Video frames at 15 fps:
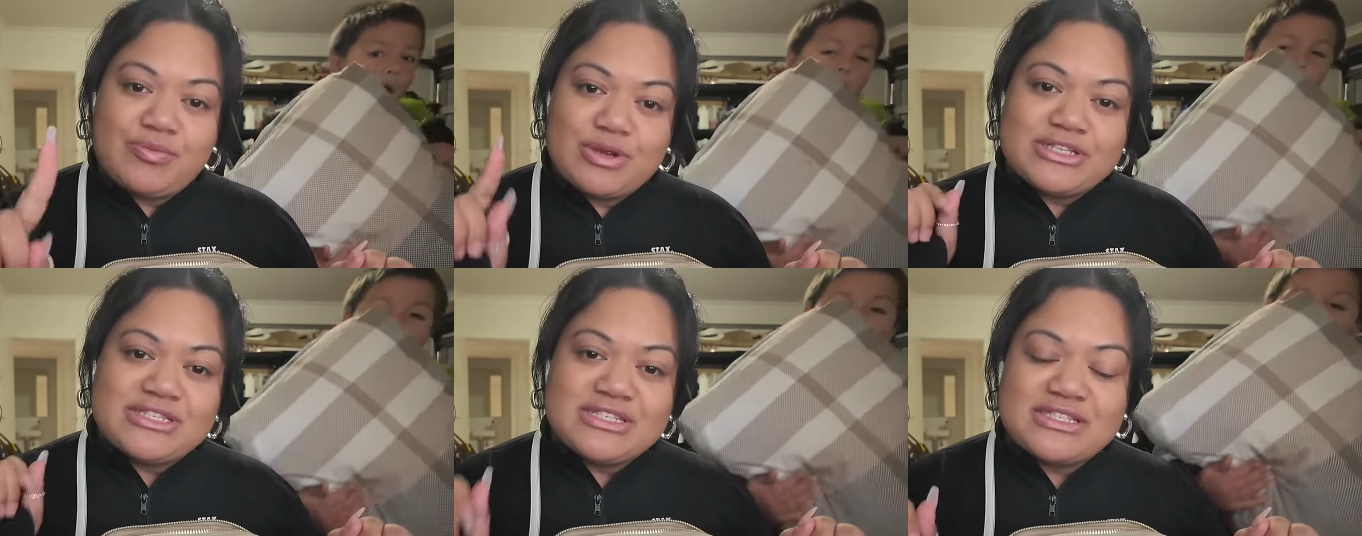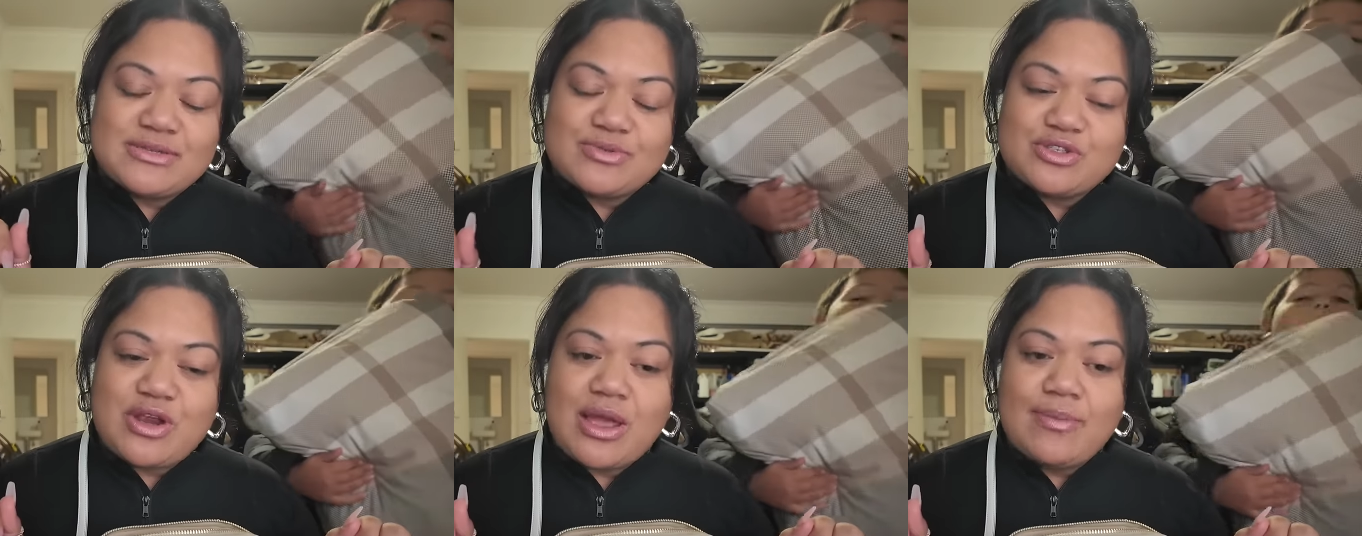Speaker 1: press the
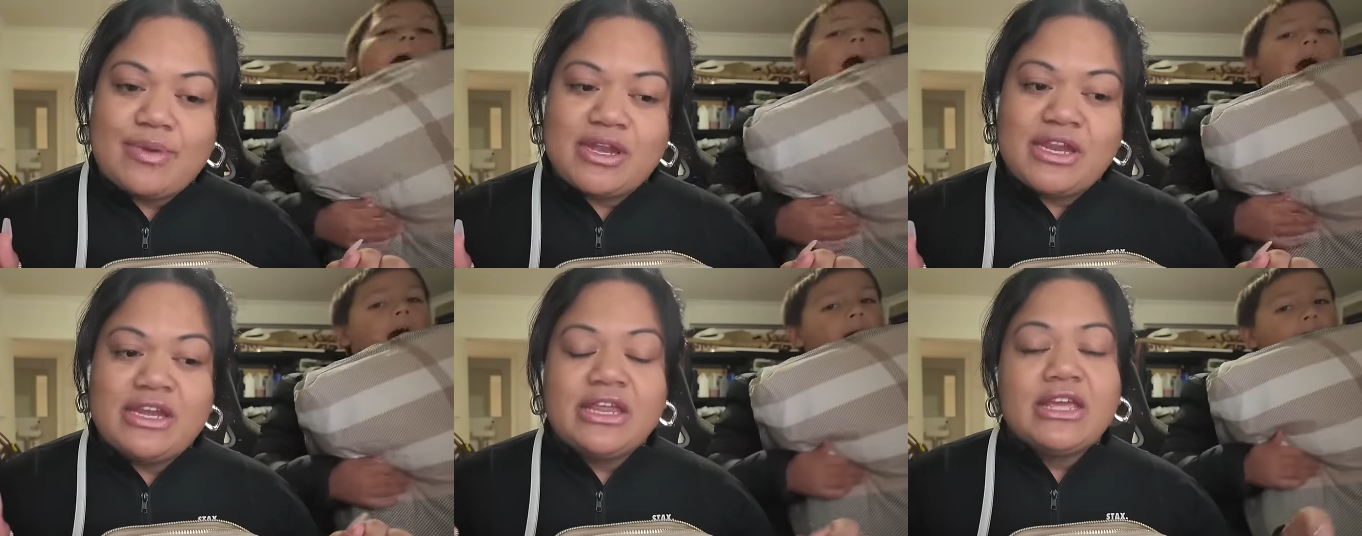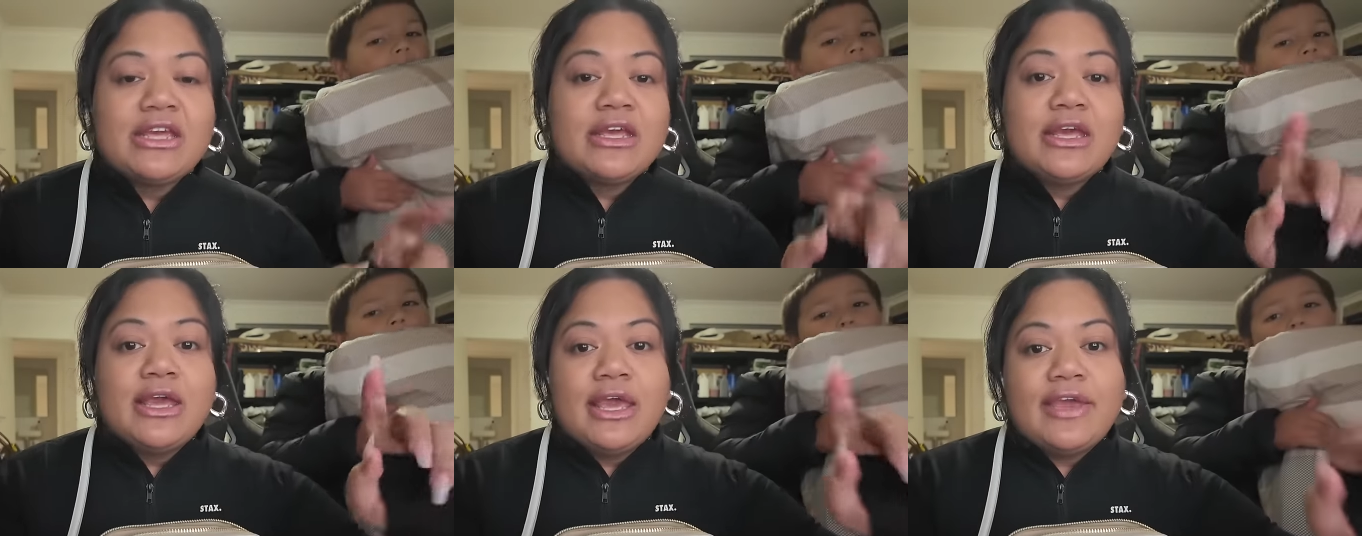subscribe button.
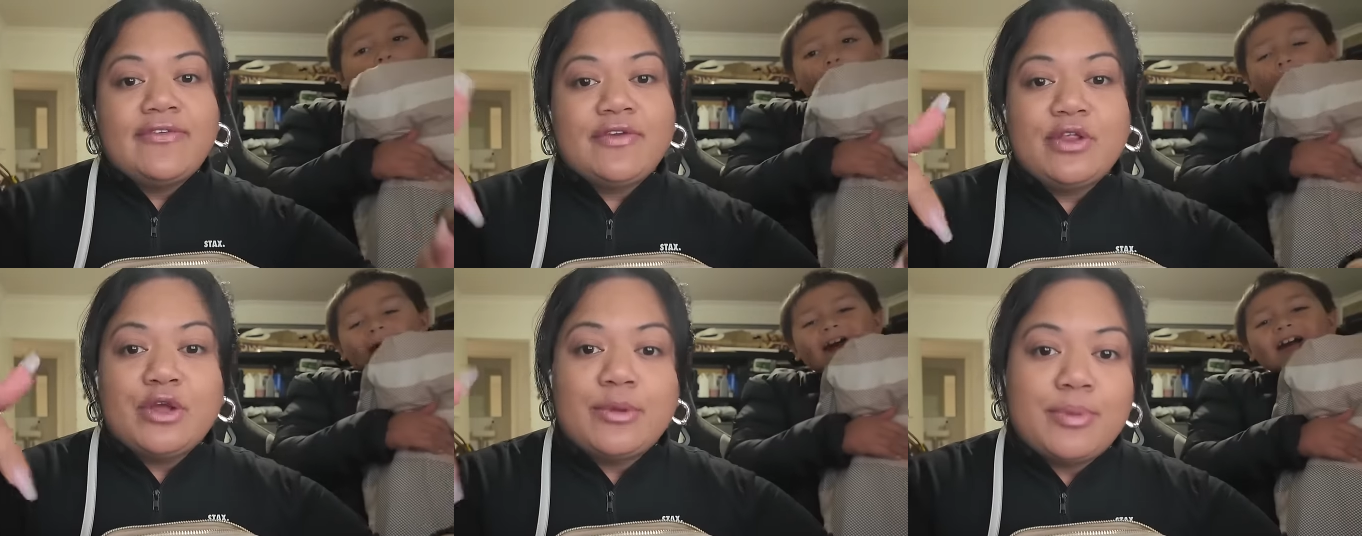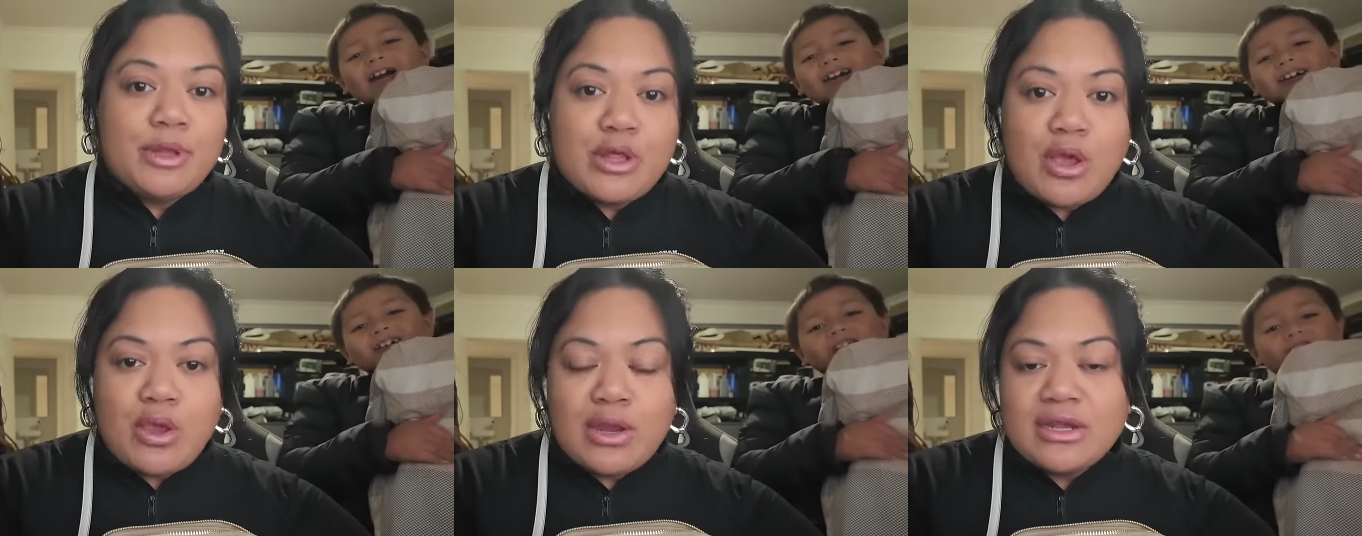If you look
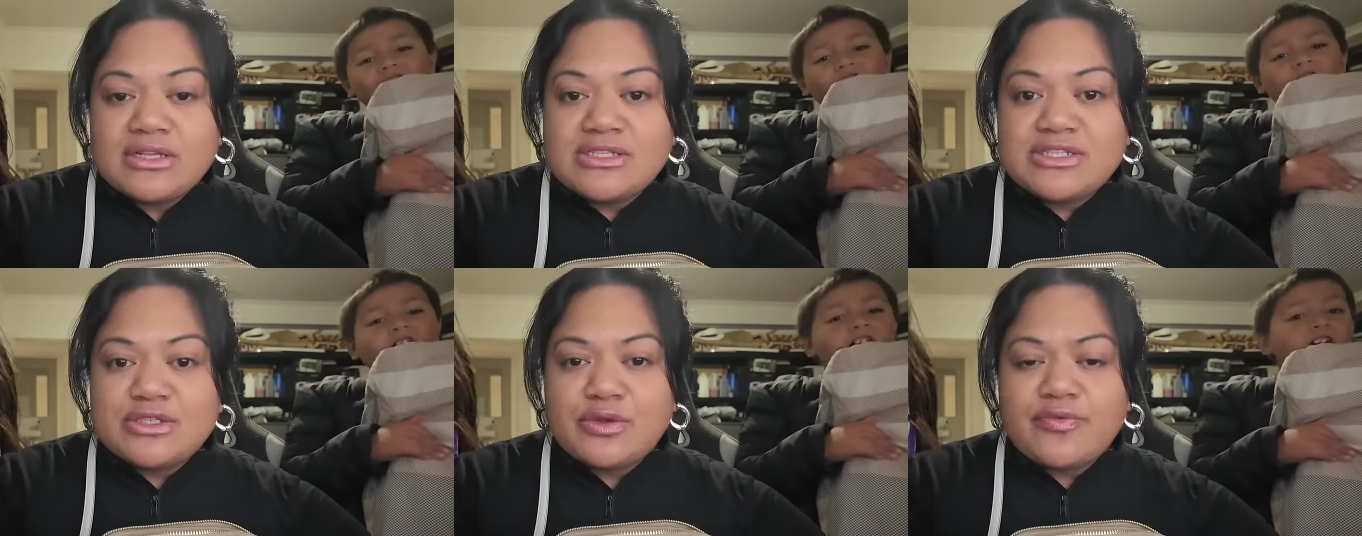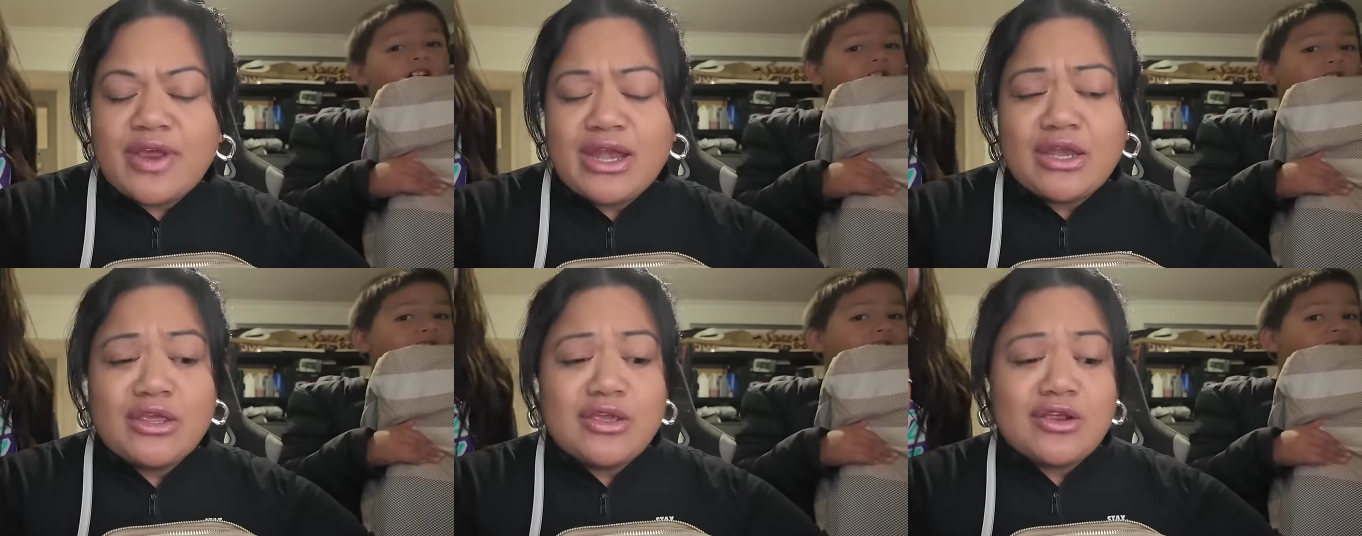below and it's still
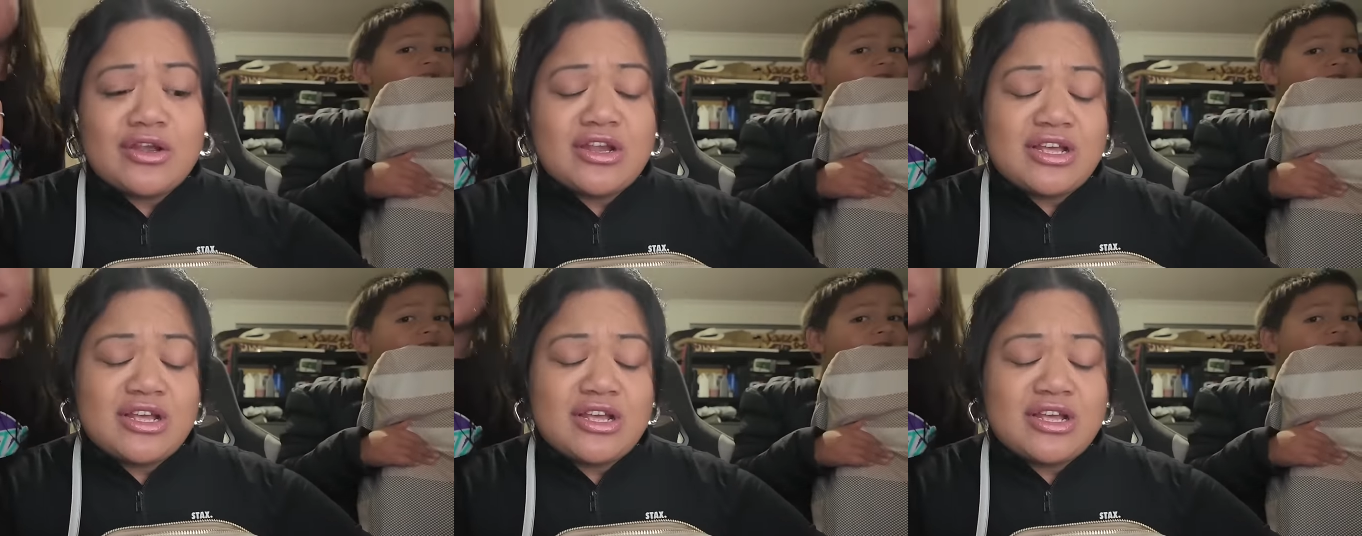red, you're